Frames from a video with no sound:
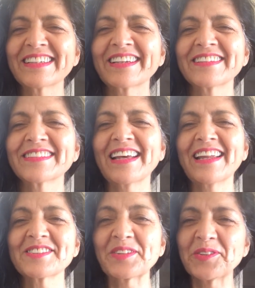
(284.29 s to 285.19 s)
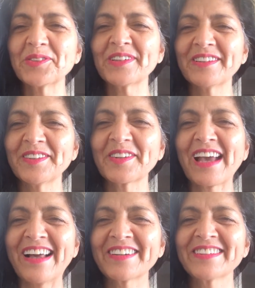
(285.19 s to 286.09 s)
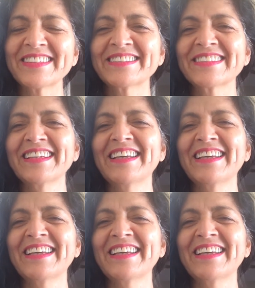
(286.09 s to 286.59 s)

because that has low calories.